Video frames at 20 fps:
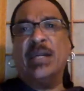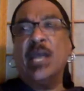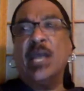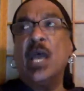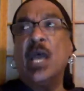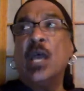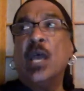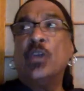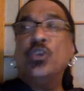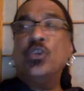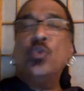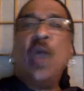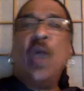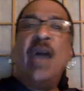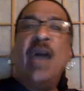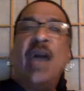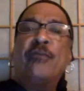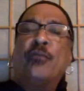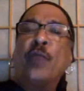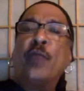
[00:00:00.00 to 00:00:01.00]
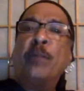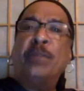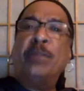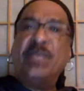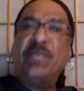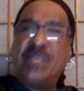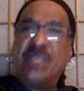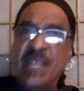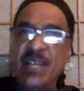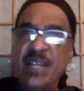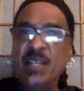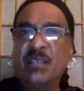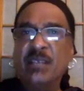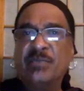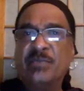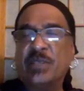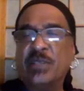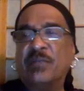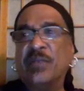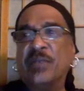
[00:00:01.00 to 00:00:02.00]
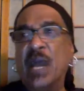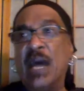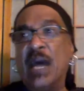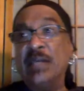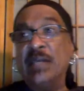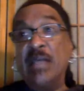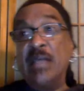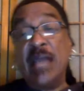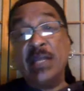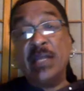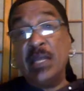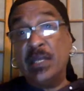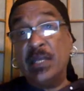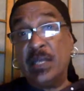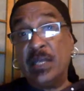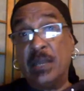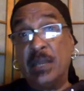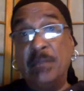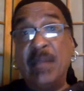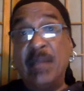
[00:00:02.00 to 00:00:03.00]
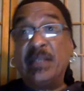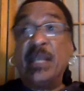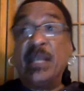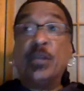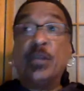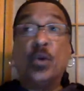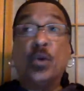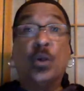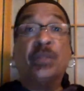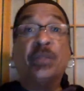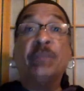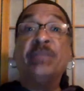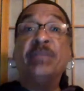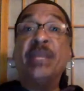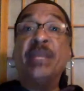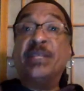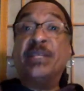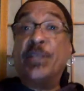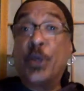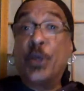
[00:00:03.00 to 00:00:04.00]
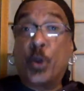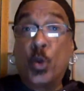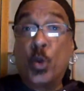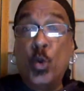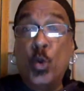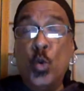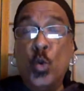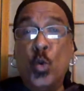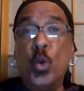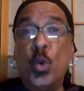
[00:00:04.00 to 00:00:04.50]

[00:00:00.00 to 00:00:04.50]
You have representatives of God that in Kemet, they call them Neteru,